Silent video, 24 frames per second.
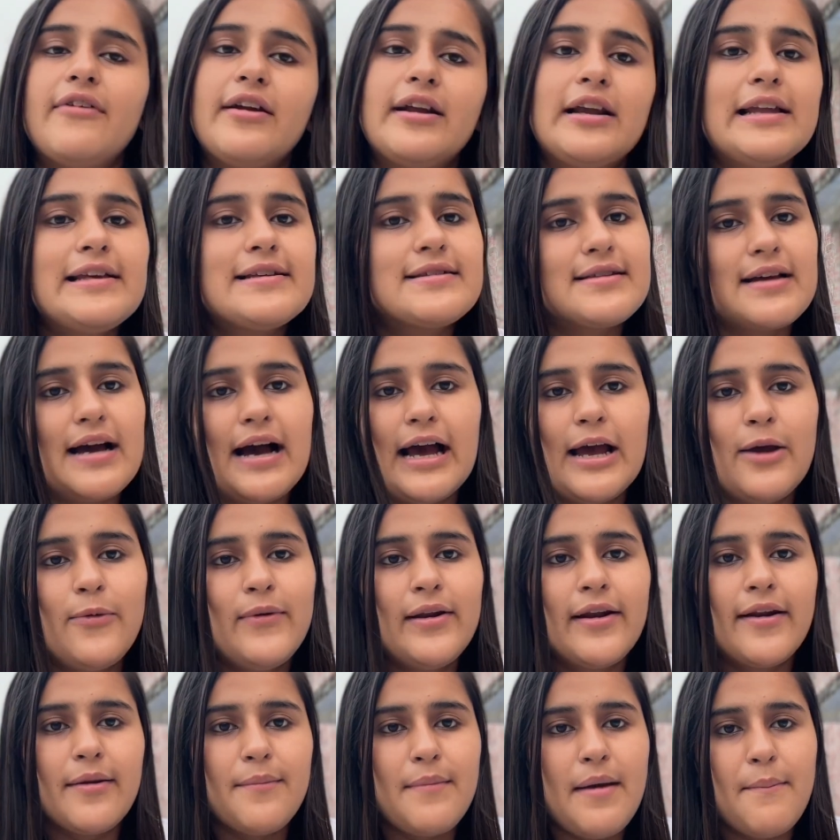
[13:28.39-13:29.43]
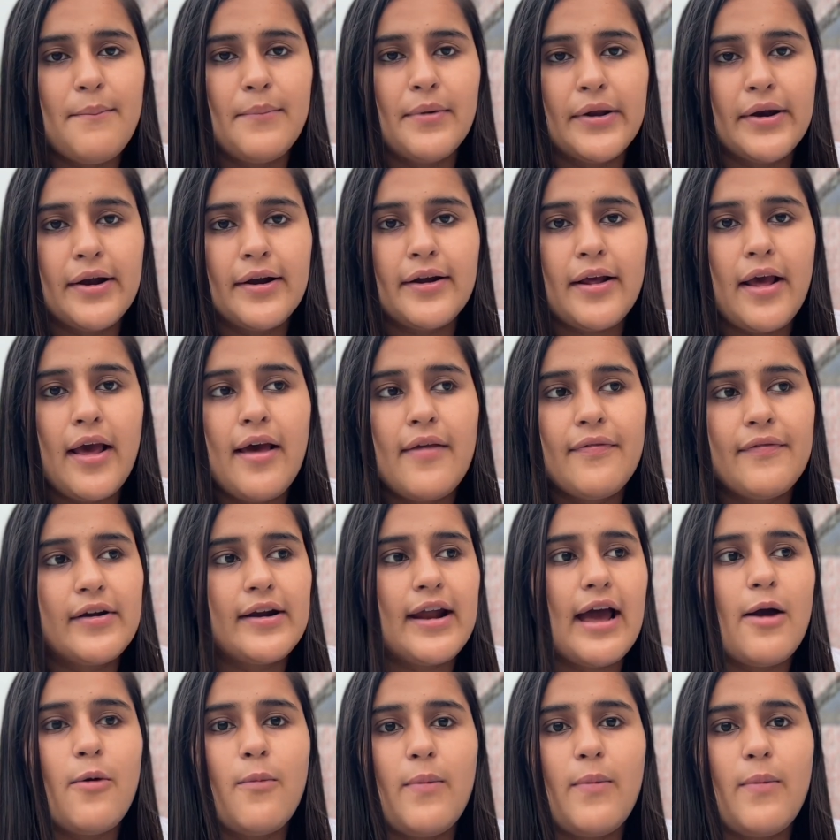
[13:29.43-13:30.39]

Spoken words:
At least I will remember it, that I